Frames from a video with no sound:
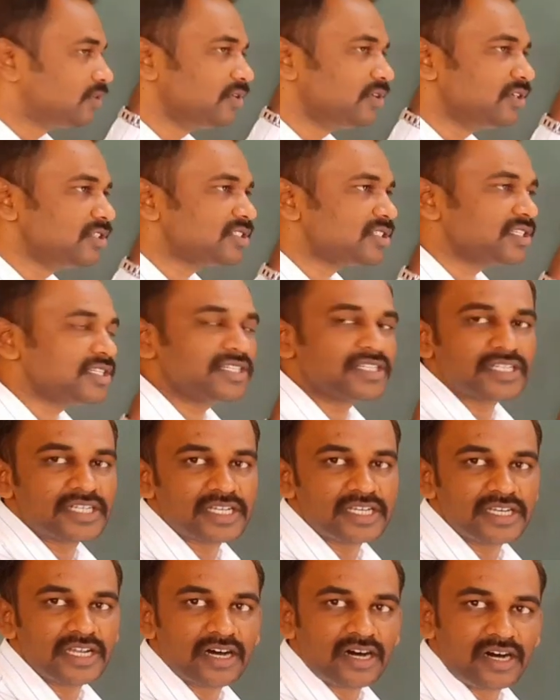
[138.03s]
Those
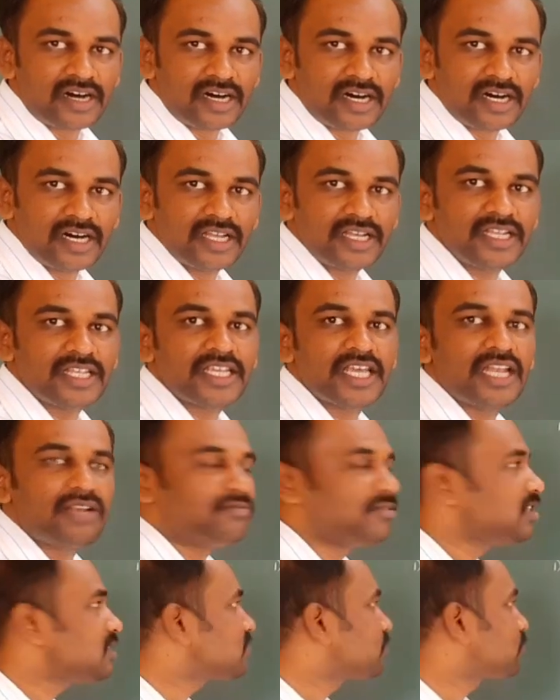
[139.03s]
all
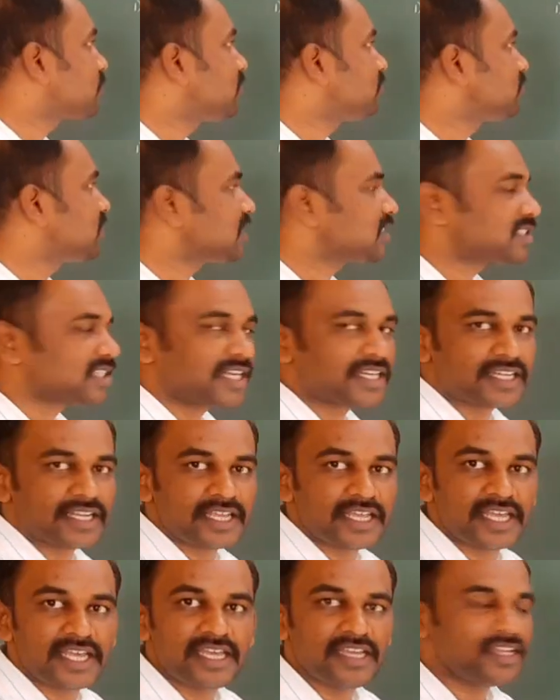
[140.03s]
elements from the
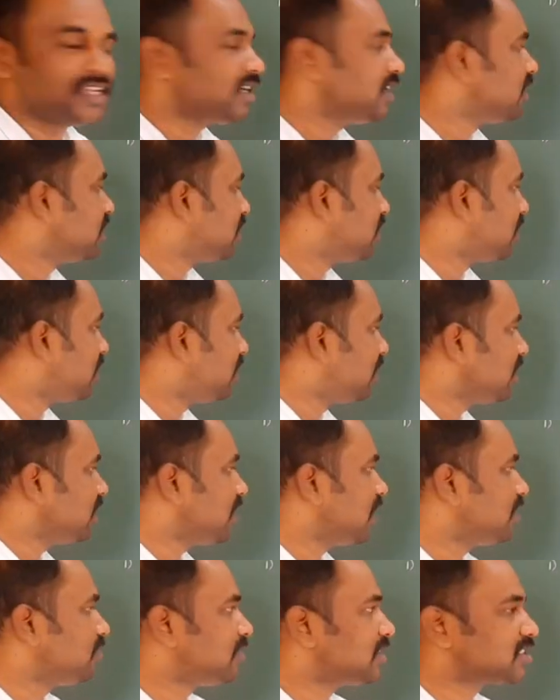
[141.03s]
set A,
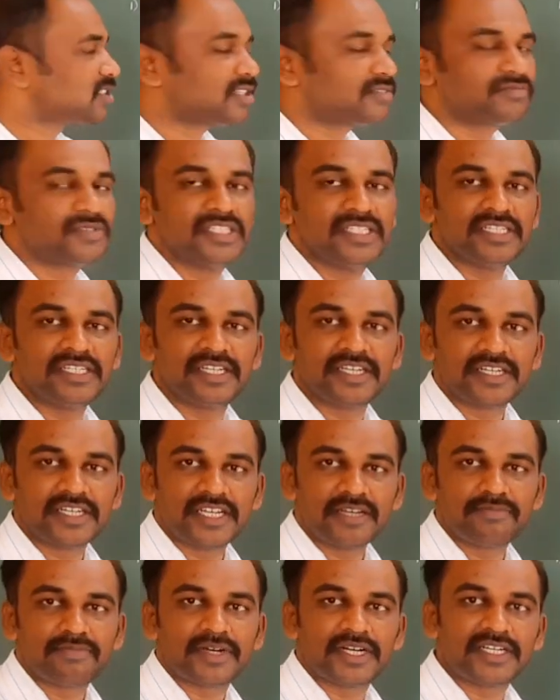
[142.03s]
all elements of
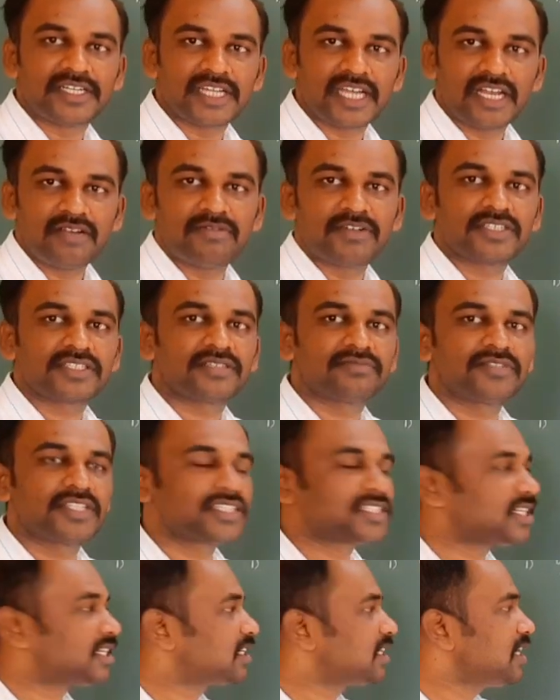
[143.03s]
the different elements of
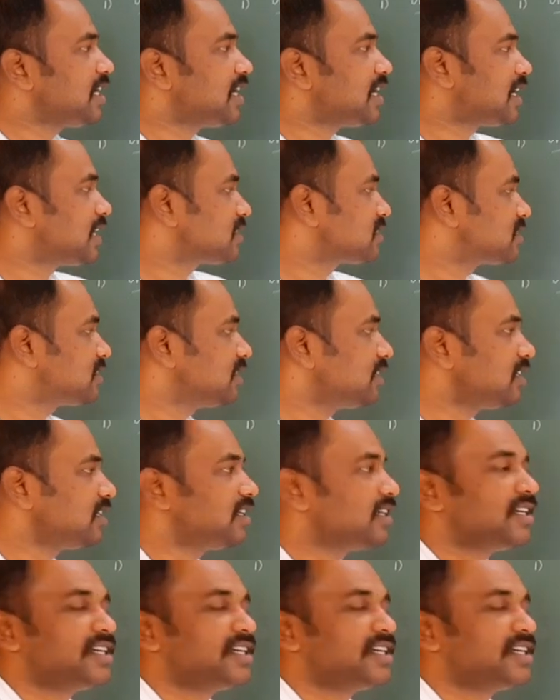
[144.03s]
the set A has the